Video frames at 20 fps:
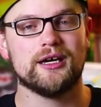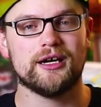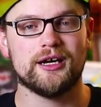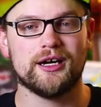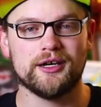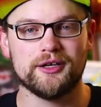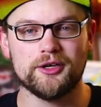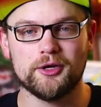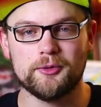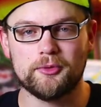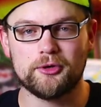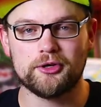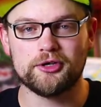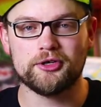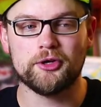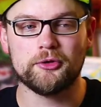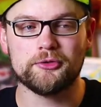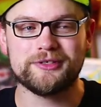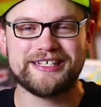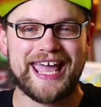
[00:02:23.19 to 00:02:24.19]

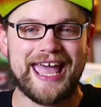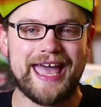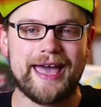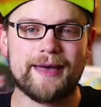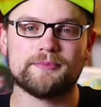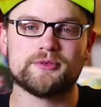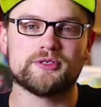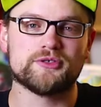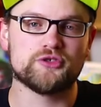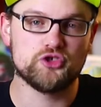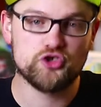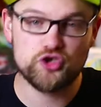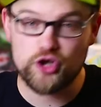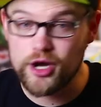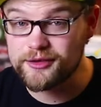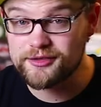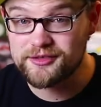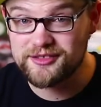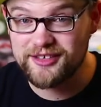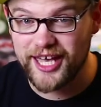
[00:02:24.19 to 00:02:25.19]
No dabs
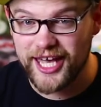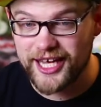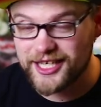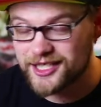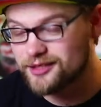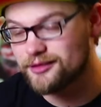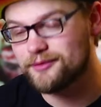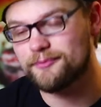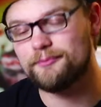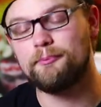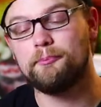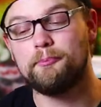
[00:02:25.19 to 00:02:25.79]
just yet,